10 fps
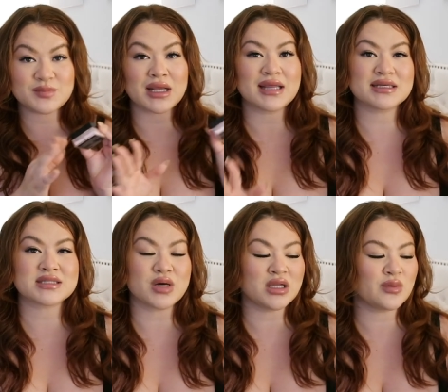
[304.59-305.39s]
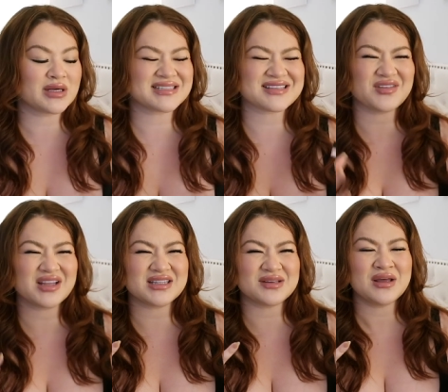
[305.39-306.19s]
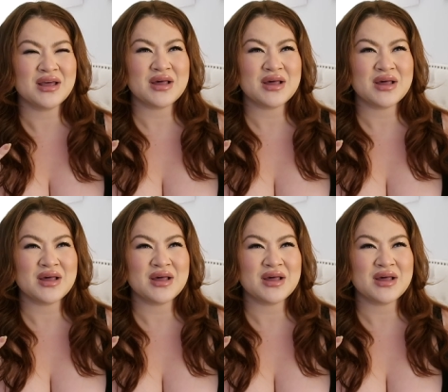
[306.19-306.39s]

but I like a smaller one because I feel like the